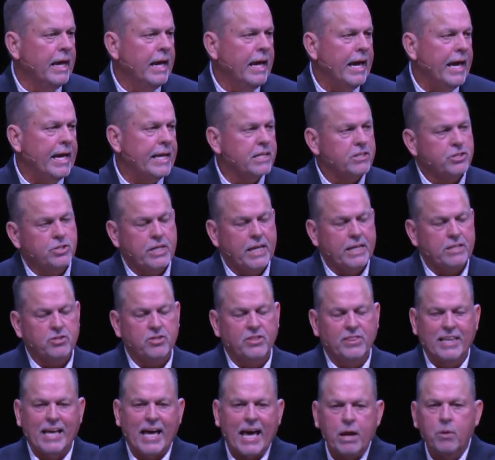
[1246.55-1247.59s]
And it says,
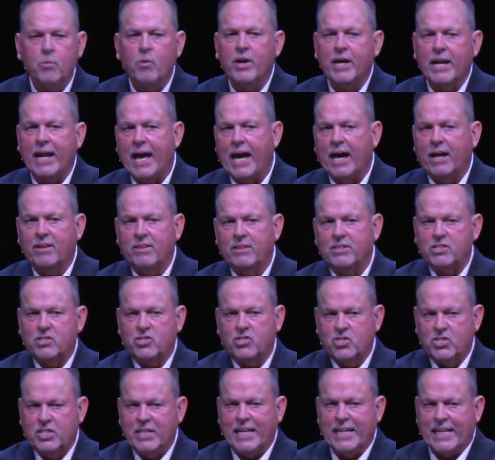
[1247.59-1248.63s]
They went out of the
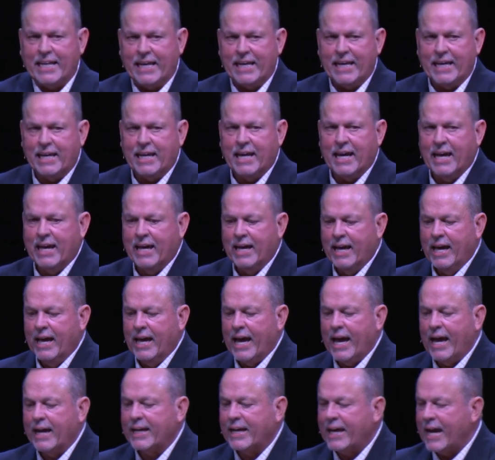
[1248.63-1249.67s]
city
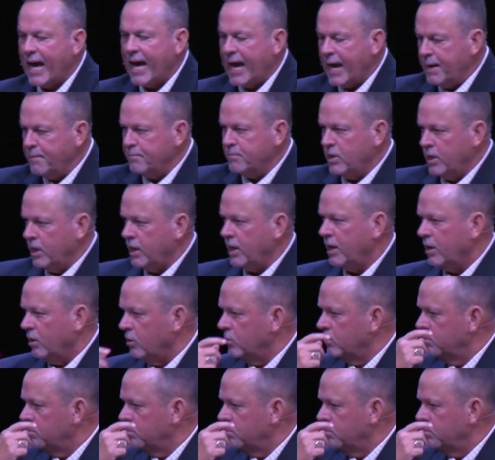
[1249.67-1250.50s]
and came to him.